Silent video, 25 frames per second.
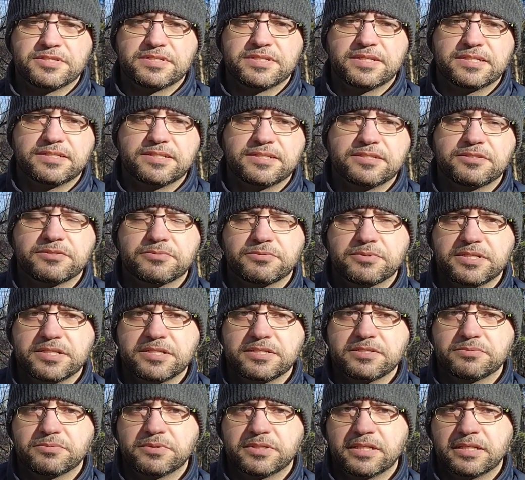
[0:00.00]

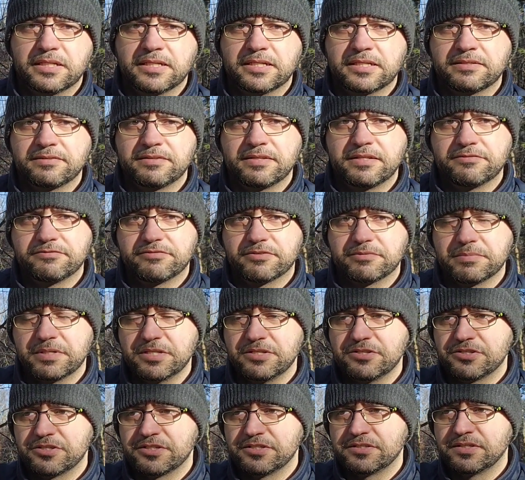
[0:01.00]
1920s, when a lot of the
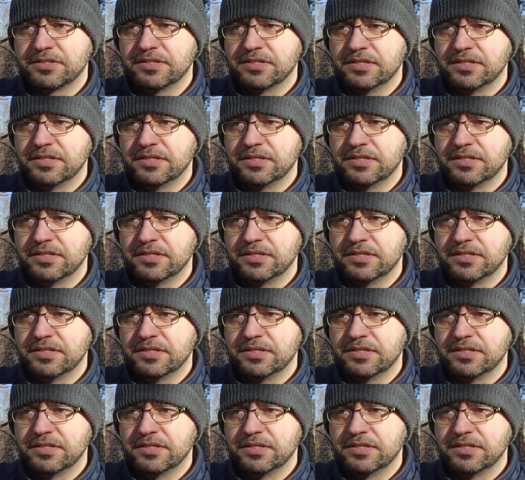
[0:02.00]
information